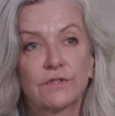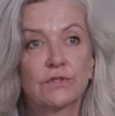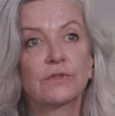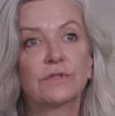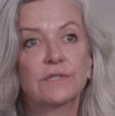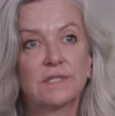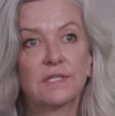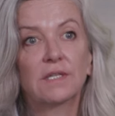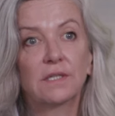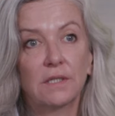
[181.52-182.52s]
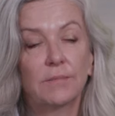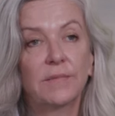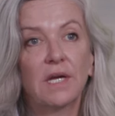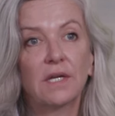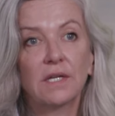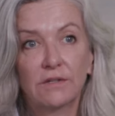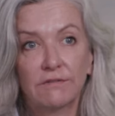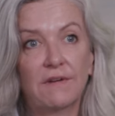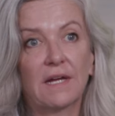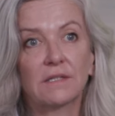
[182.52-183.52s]
students and alumni and
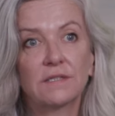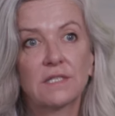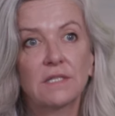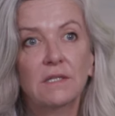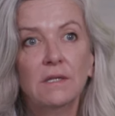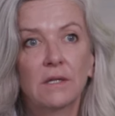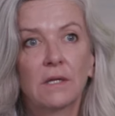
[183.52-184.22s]
faculty.